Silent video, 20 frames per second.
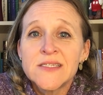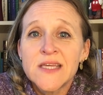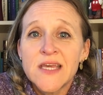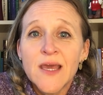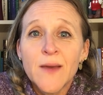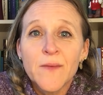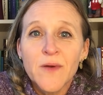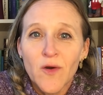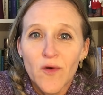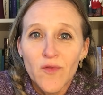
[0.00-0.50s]
to see
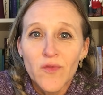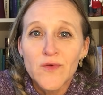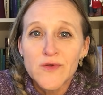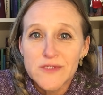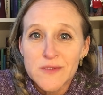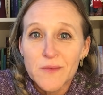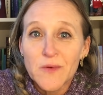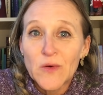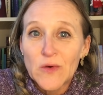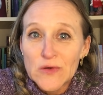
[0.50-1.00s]
him go through
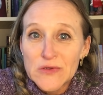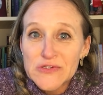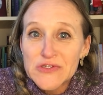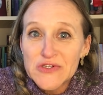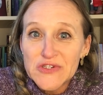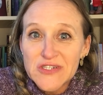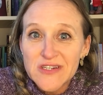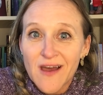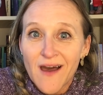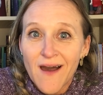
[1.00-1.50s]
some
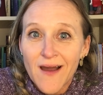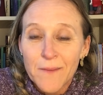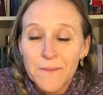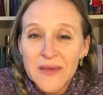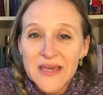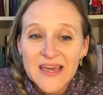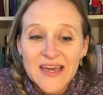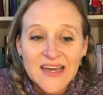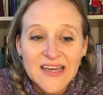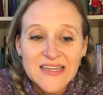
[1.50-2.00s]
culture shock
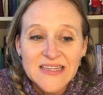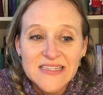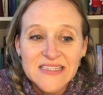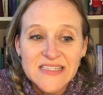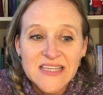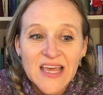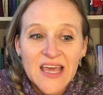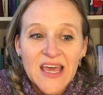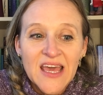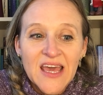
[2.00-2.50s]

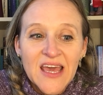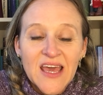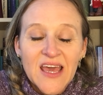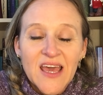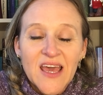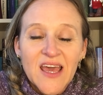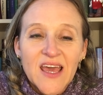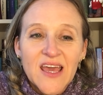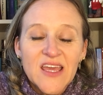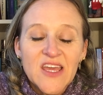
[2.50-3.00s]
because
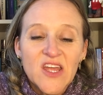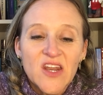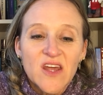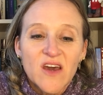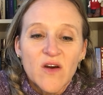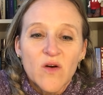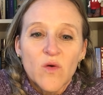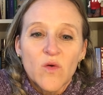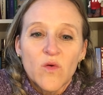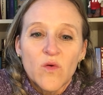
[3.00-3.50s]
you
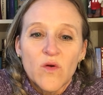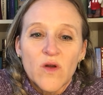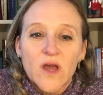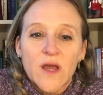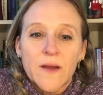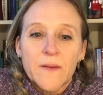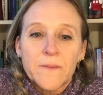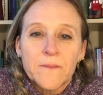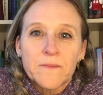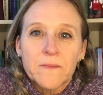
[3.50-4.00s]
know,
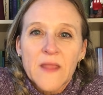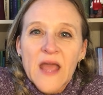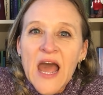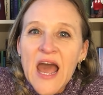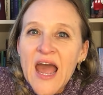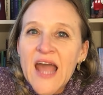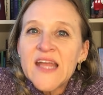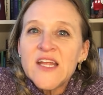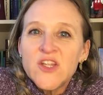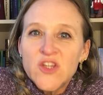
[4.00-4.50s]

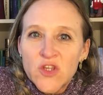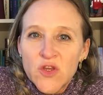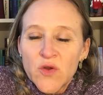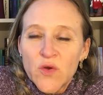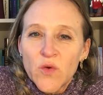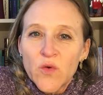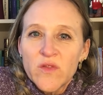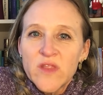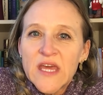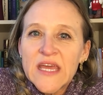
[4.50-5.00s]
I
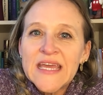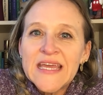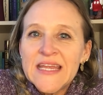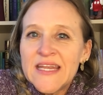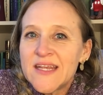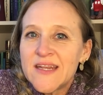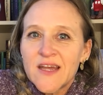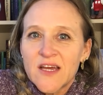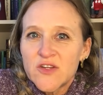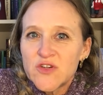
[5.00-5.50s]
knew that he
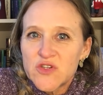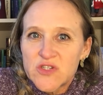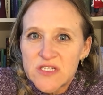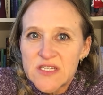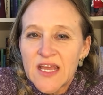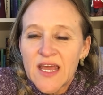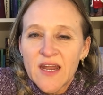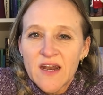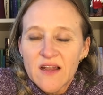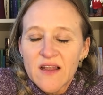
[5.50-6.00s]
didn't
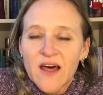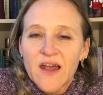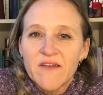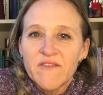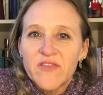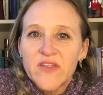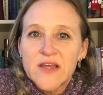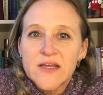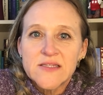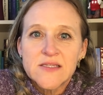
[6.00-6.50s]
understand a lot
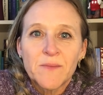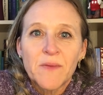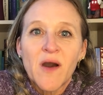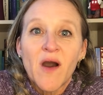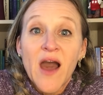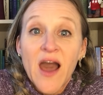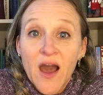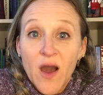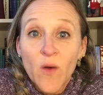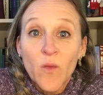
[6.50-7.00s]
of things about
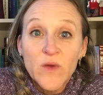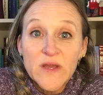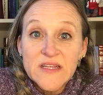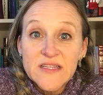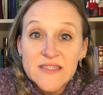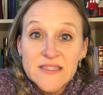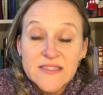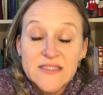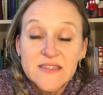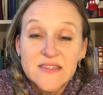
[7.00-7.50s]
how
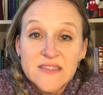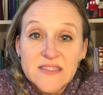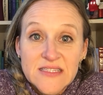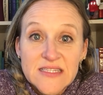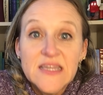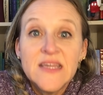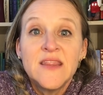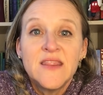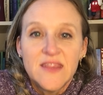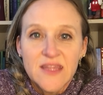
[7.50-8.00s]
we
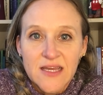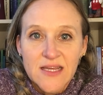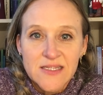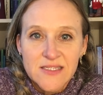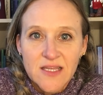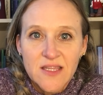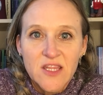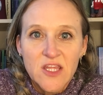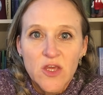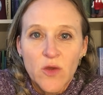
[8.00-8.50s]
did
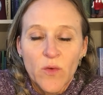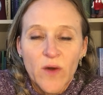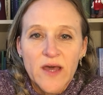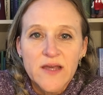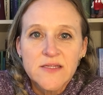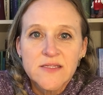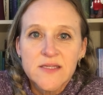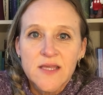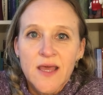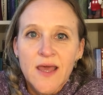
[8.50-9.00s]
things in the
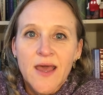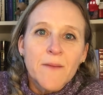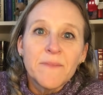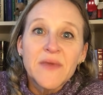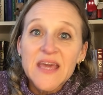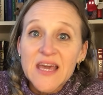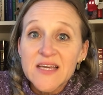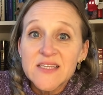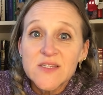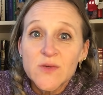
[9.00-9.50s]
US
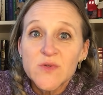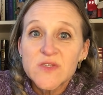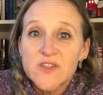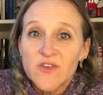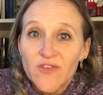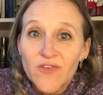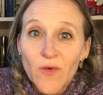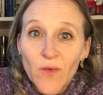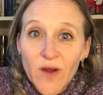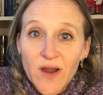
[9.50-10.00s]
because he was
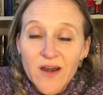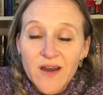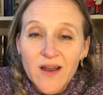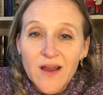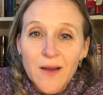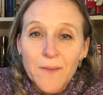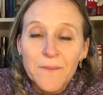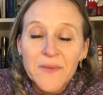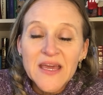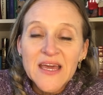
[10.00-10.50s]
a
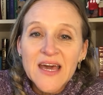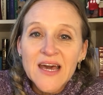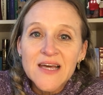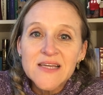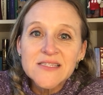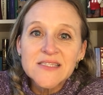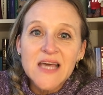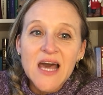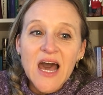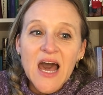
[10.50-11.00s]
foreigner.
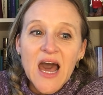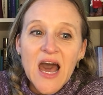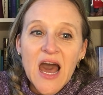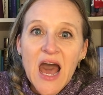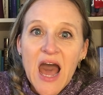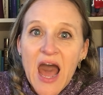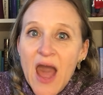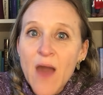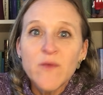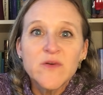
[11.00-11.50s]
Because
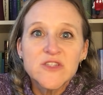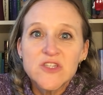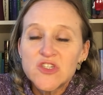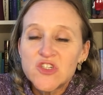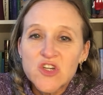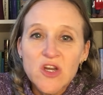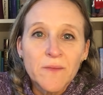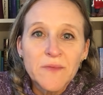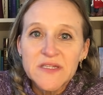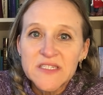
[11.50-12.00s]
I was a
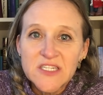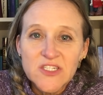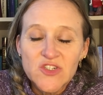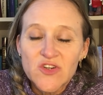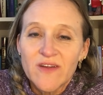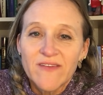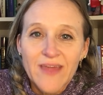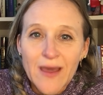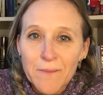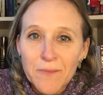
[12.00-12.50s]
German
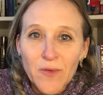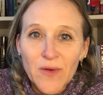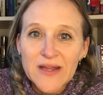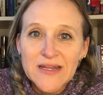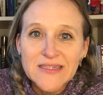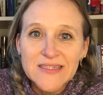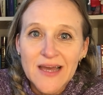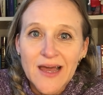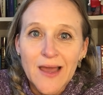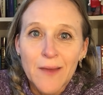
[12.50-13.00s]
teacher at that
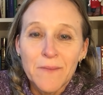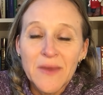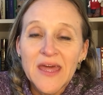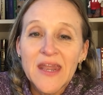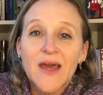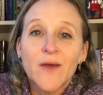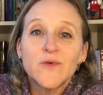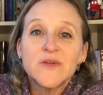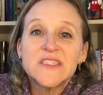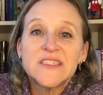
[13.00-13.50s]
point in time,
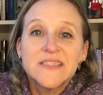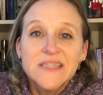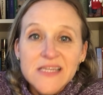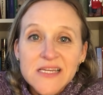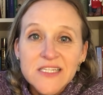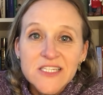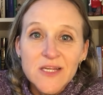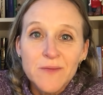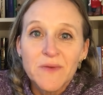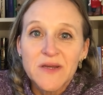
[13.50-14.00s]
and I was
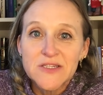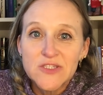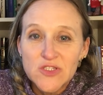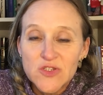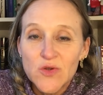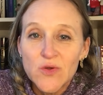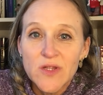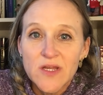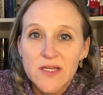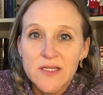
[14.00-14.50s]
teaching my
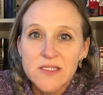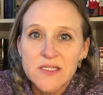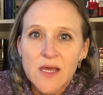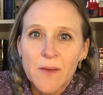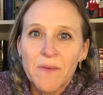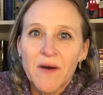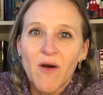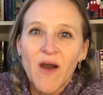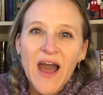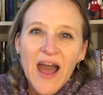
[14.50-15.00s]
students
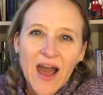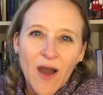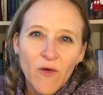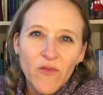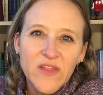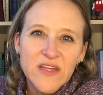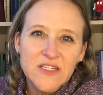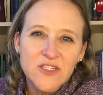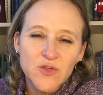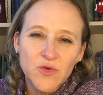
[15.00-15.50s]
about
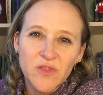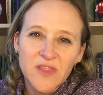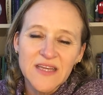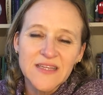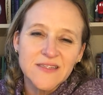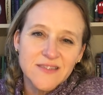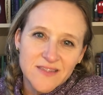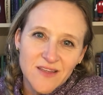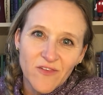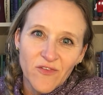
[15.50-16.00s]
how they do
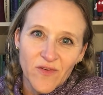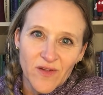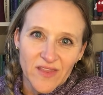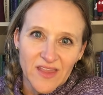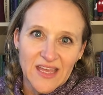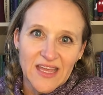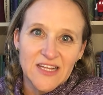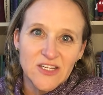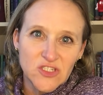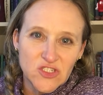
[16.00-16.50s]
things
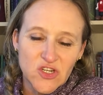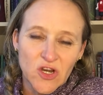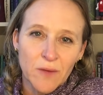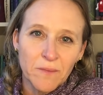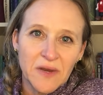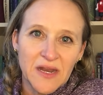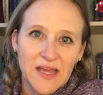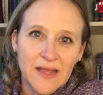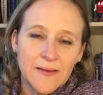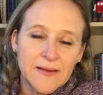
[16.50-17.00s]
differently in
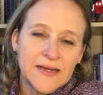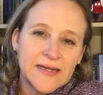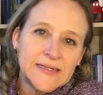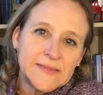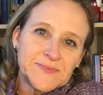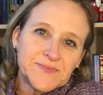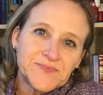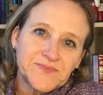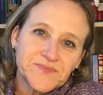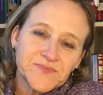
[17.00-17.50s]
Germany.
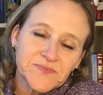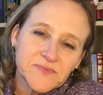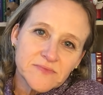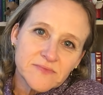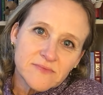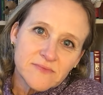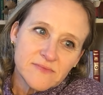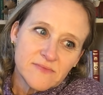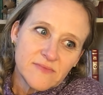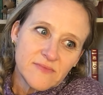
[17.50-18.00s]

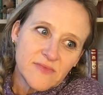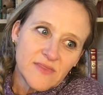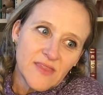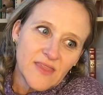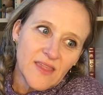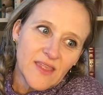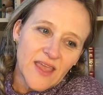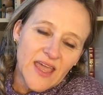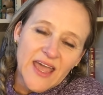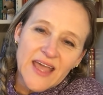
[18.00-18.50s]

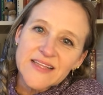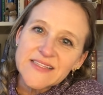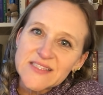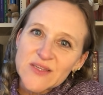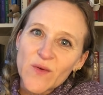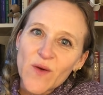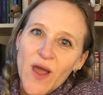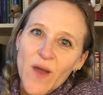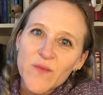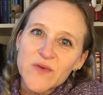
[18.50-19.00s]
And
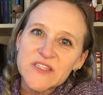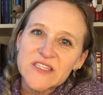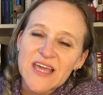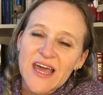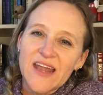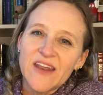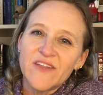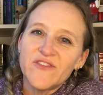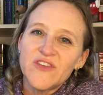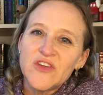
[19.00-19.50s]
so I was
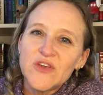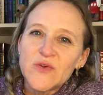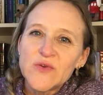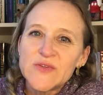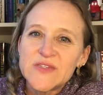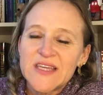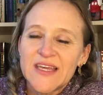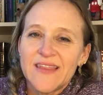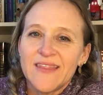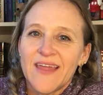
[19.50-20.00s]
kind of
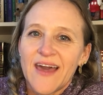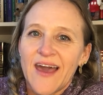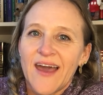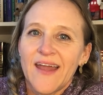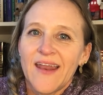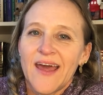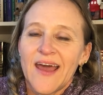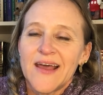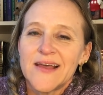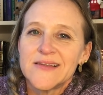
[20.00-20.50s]
using
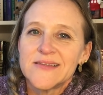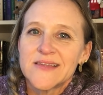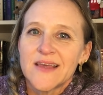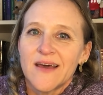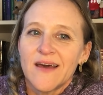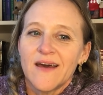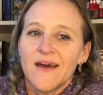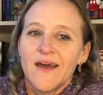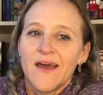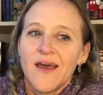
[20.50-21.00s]
that as
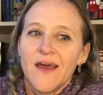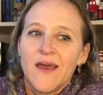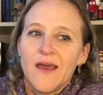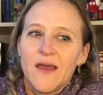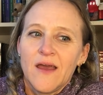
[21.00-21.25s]
a,